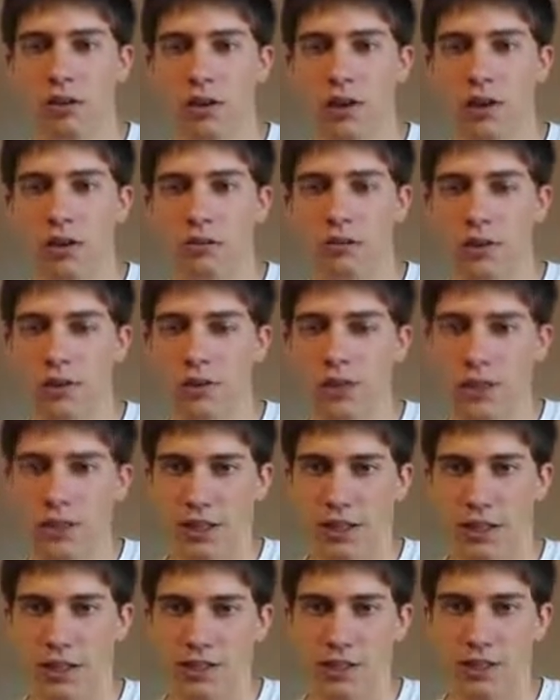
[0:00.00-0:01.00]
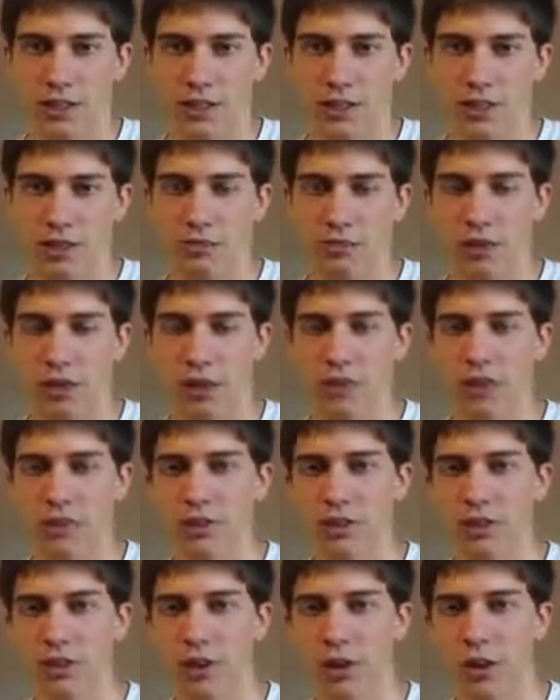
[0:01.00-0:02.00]
very unlikely, but
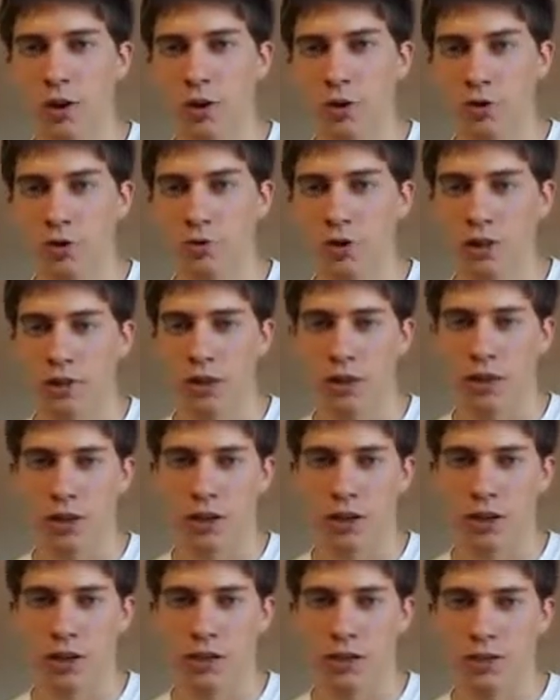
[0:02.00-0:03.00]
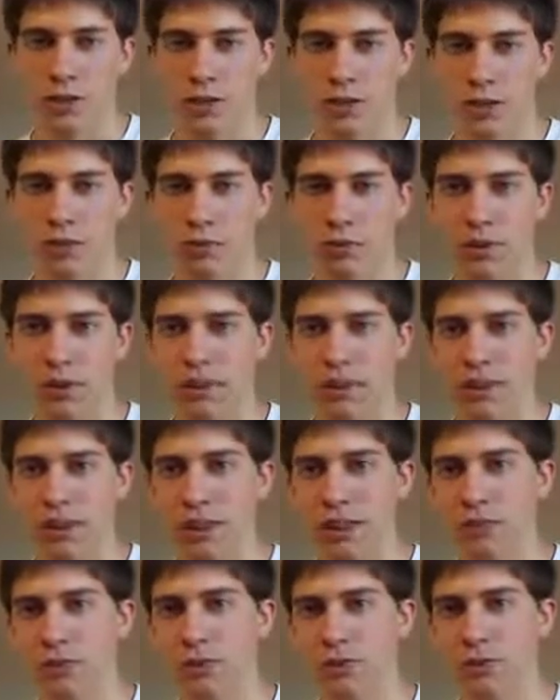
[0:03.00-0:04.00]
hopefully there aren't going to be any
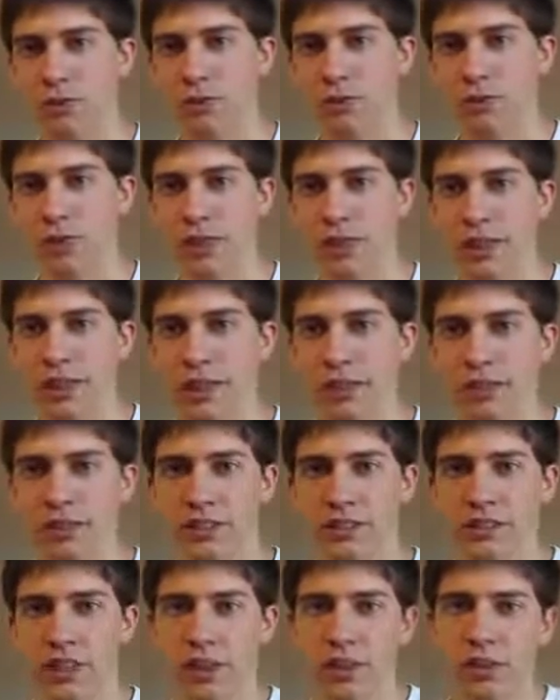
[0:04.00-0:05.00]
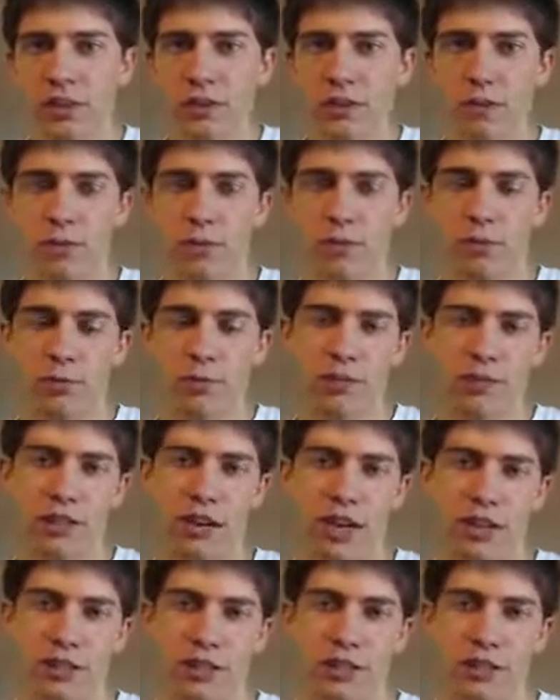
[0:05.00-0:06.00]
issues with this,
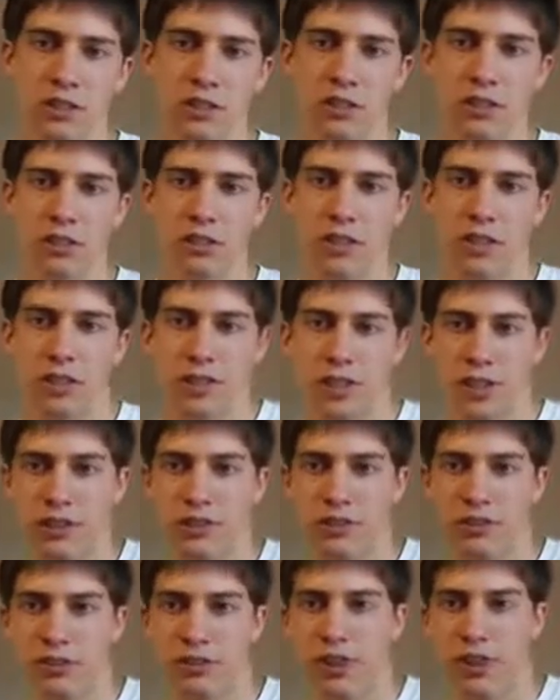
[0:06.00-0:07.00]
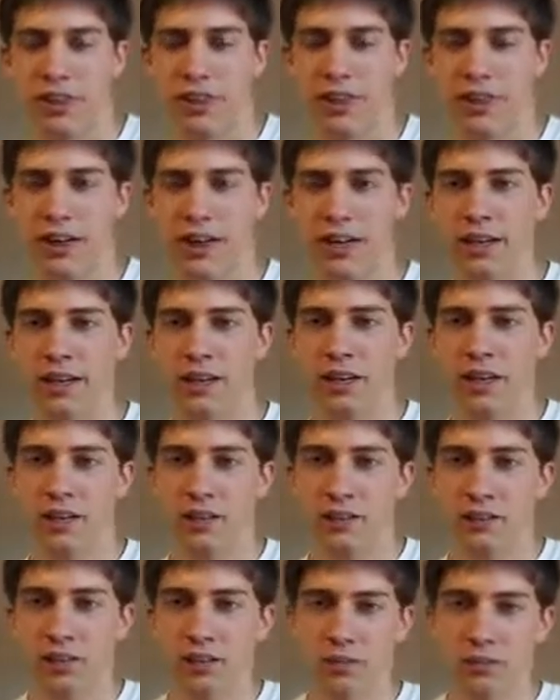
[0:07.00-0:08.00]
crashes or anything else like that.
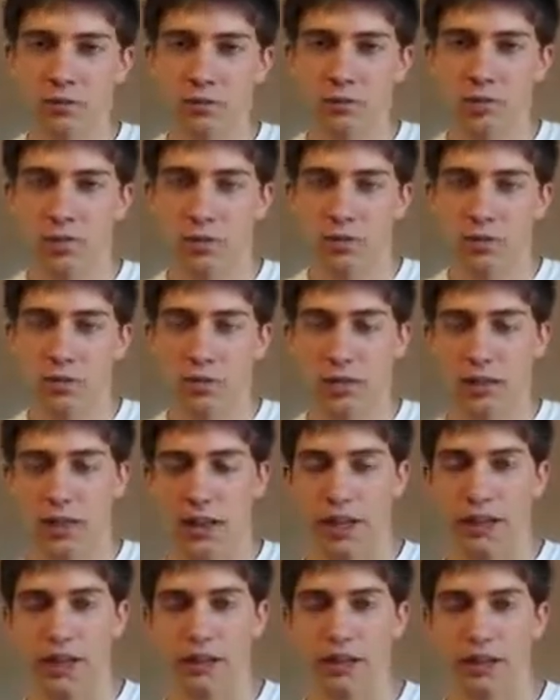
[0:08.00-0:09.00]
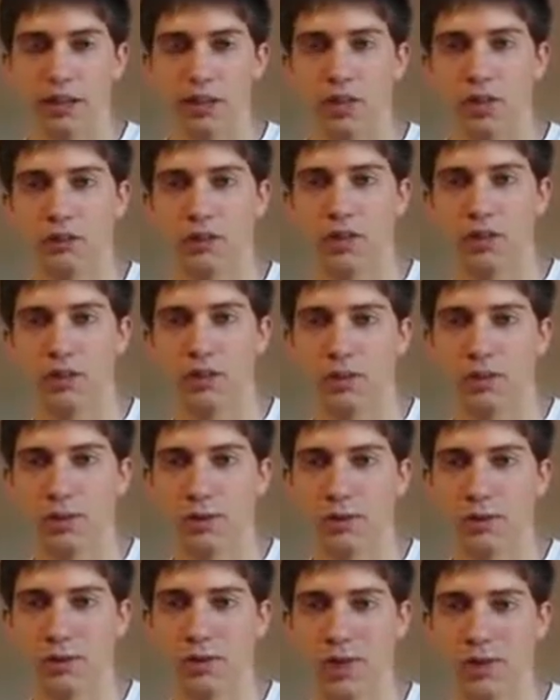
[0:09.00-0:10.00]
It's also been shown that there's a
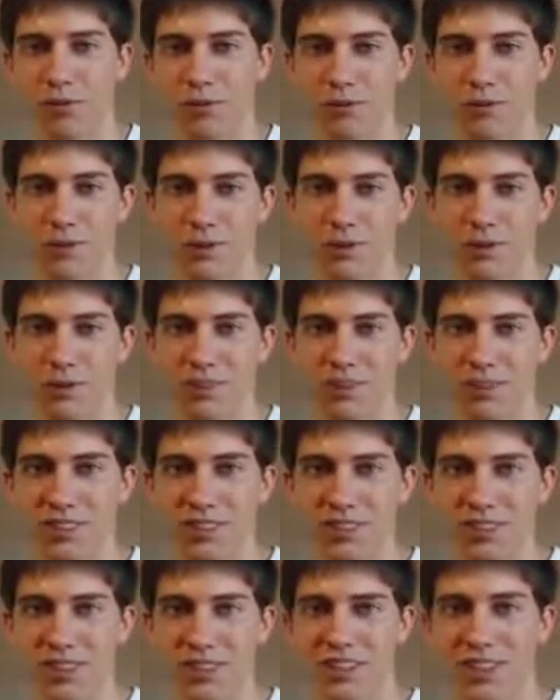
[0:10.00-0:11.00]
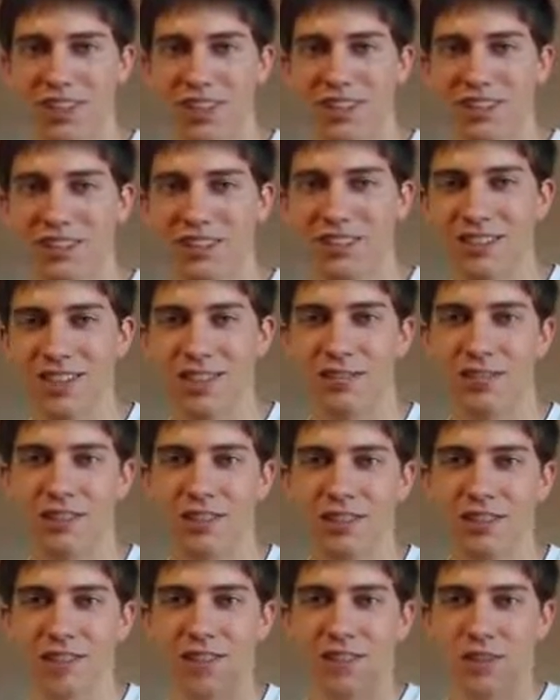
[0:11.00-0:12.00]
new type of blue screen. Instead of
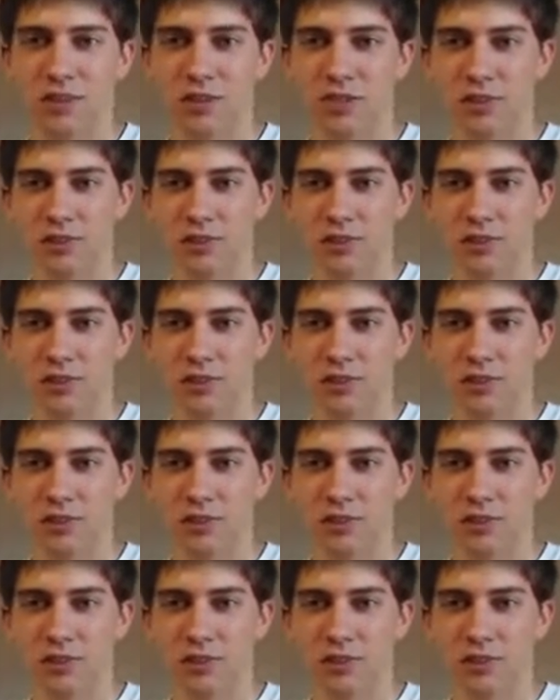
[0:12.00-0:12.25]
just getting